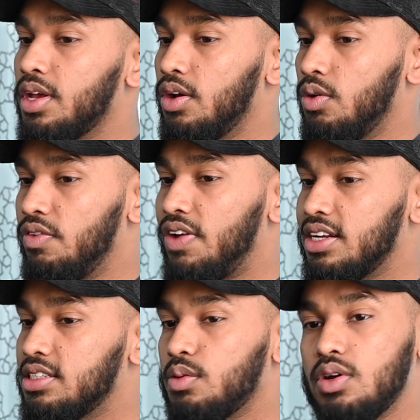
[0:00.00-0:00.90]
we've
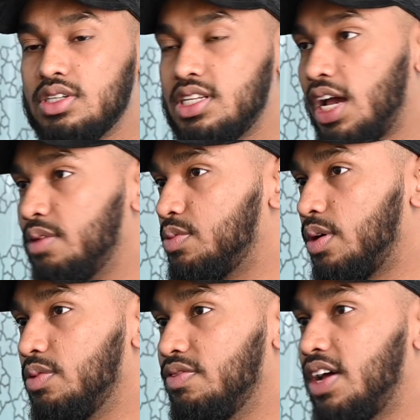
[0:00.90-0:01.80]
had some good times,
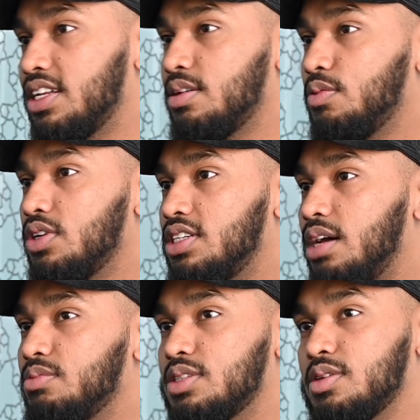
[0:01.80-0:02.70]
man. We've had some good
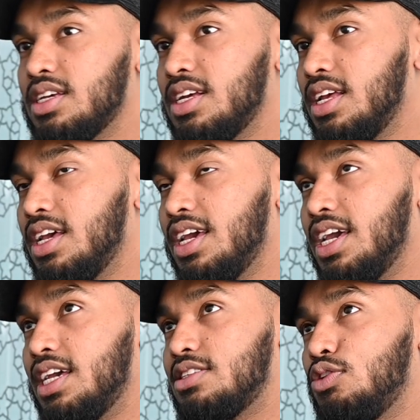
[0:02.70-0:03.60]
times.
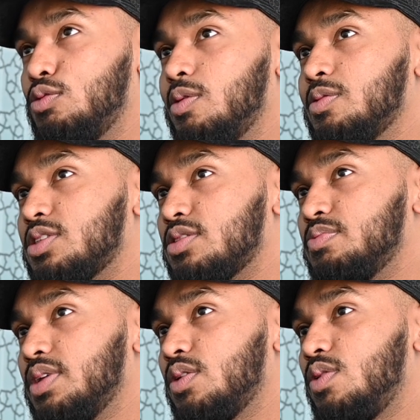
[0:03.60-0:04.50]
It's
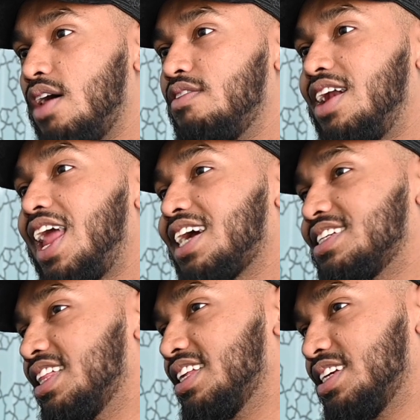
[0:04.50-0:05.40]
almost been quite
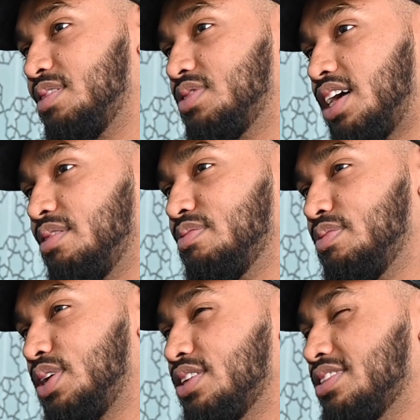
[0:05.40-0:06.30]
relaxed at the same time
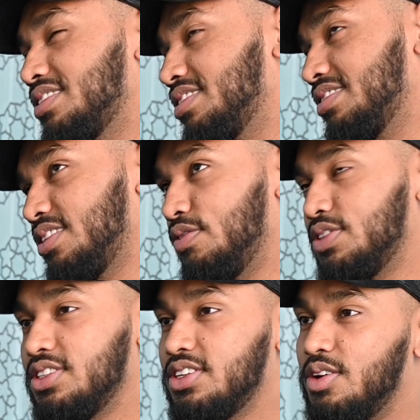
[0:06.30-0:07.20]
because
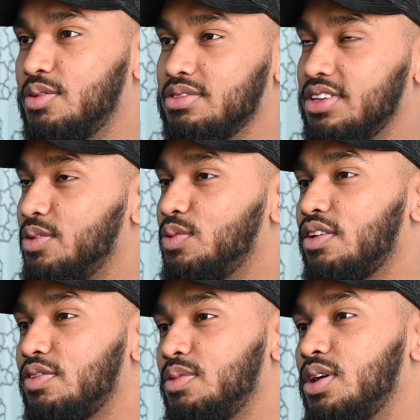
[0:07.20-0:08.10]
obviously you can
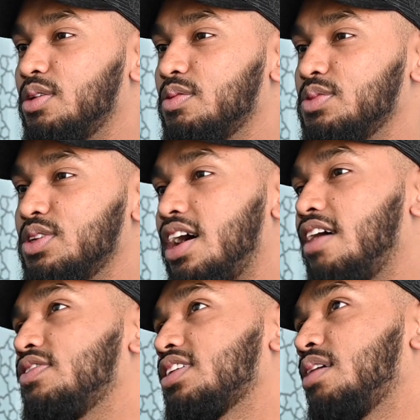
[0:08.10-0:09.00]
work from home. You don't
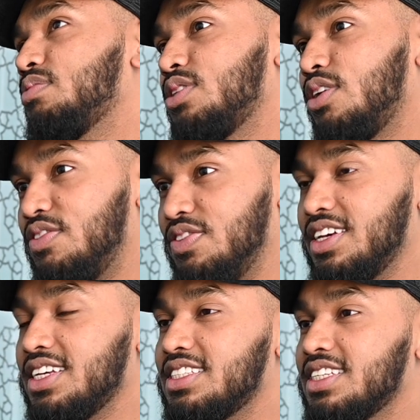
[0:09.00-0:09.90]
have to come to the
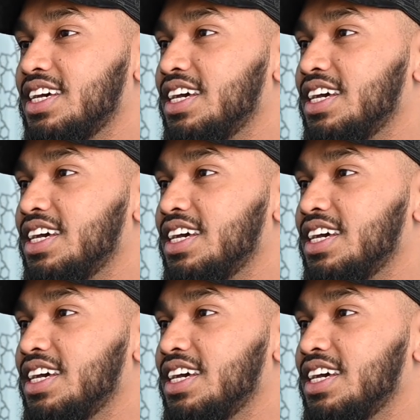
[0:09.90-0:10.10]
office.